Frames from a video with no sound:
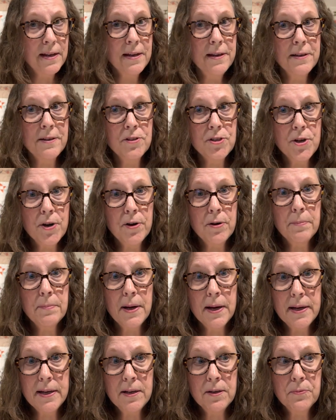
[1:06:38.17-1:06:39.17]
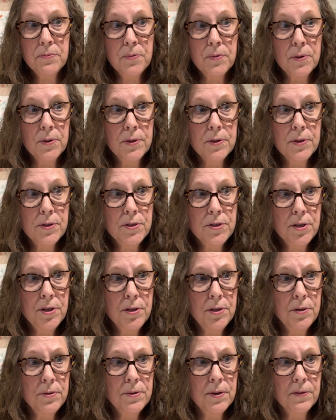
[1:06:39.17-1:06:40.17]
and Jeremiah were
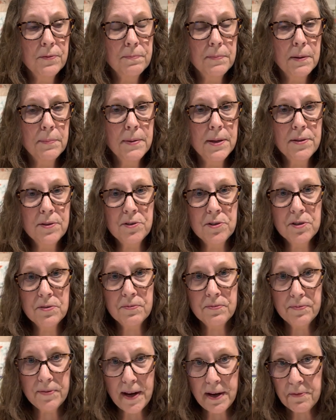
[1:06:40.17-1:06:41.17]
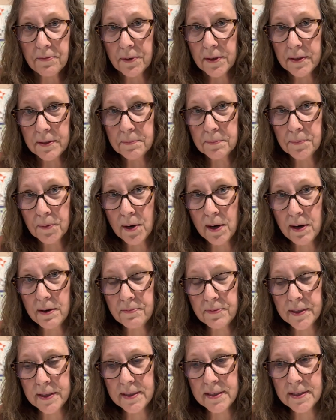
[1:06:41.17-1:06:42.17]
2 of my mother's favorite
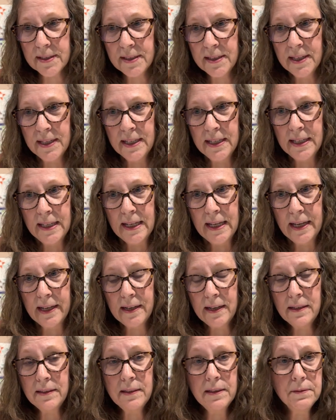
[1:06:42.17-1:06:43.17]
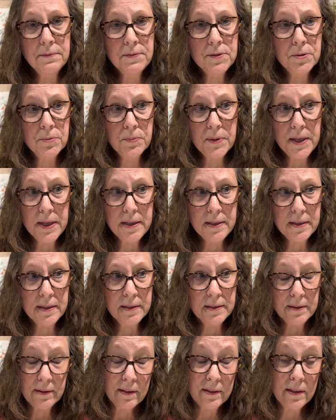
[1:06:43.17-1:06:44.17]
prophets. And I love to read.
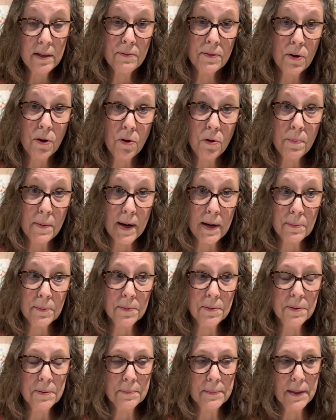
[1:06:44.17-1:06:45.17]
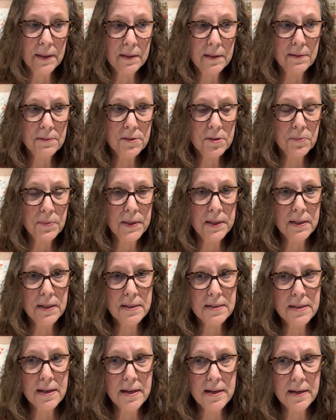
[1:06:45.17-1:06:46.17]
I love the whole Bible. I love to read
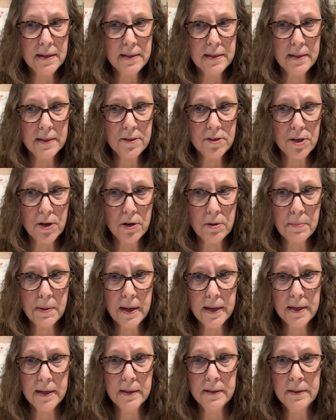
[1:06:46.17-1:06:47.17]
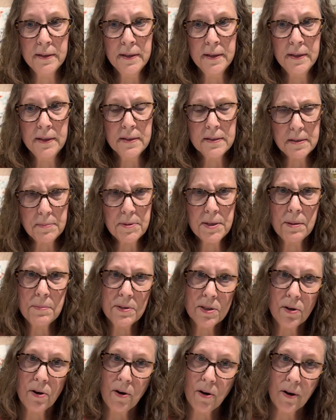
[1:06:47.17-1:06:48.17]
Isaiah and Jeremiah. Sometimes
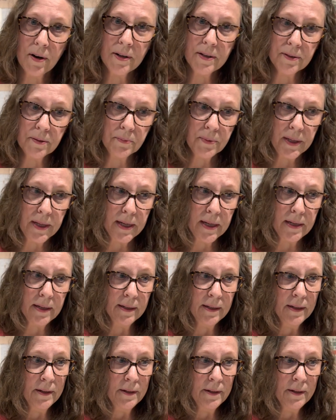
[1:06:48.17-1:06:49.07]
they're hard to read,